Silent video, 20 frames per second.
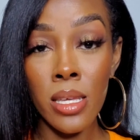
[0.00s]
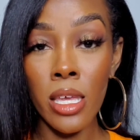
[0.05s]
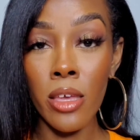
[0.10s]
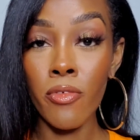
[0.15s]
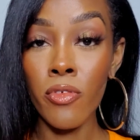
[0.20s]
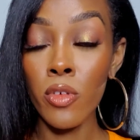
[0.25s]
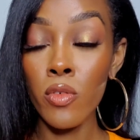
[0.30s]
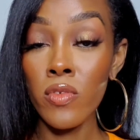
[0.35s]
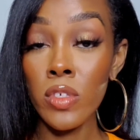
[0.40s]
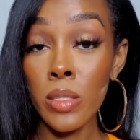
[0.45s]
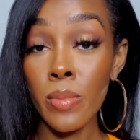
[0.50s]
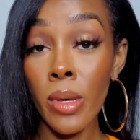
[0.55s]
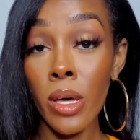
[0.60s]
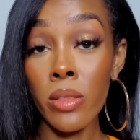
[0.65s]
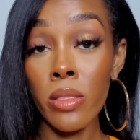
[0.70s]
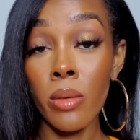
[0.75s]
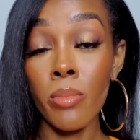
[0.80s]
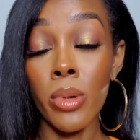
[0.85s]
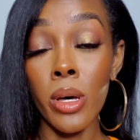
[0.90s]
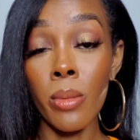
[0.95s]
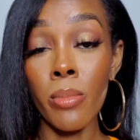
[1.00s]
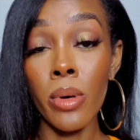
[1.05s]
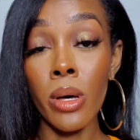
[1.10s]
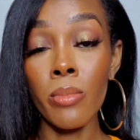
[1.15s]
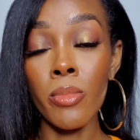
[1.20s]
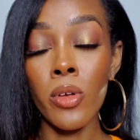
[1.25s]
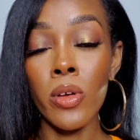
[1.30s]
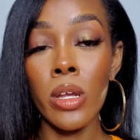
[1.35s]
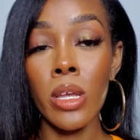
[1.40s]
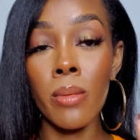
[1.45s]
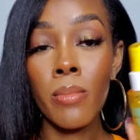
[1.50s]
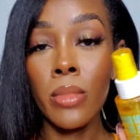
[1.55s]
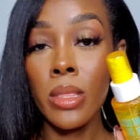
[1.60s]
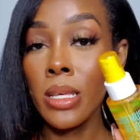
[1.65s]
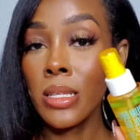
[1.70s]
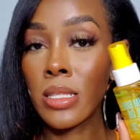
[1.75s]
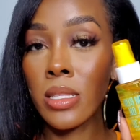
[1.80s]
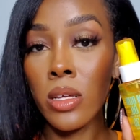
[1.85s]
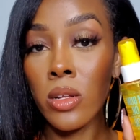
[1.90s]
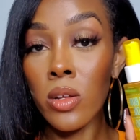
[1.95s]
If you smelled the Bum Bum cream,
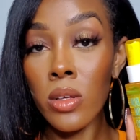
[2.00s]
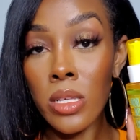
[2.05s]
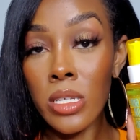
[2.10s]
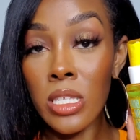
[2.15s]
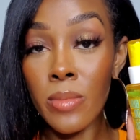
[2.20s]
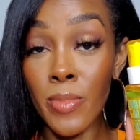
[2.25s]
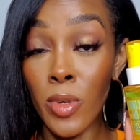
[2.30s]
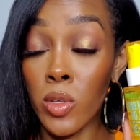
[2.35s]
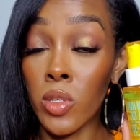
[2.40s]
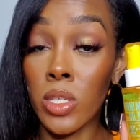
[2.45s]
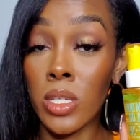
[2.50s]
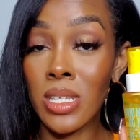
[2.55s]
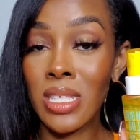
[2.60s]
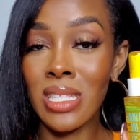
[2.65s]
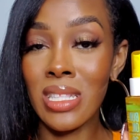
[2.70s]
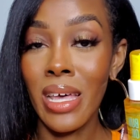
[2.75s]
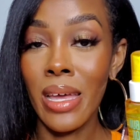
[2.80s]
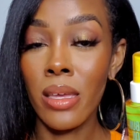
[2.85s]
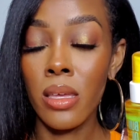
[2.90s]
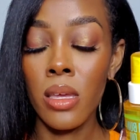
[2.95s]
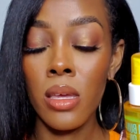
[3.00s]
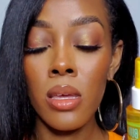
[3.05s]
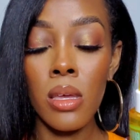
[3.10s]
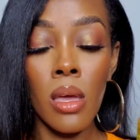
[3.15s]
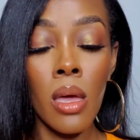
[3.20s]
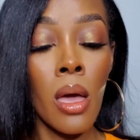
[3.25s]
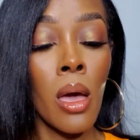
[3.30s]
this literally smells just like it,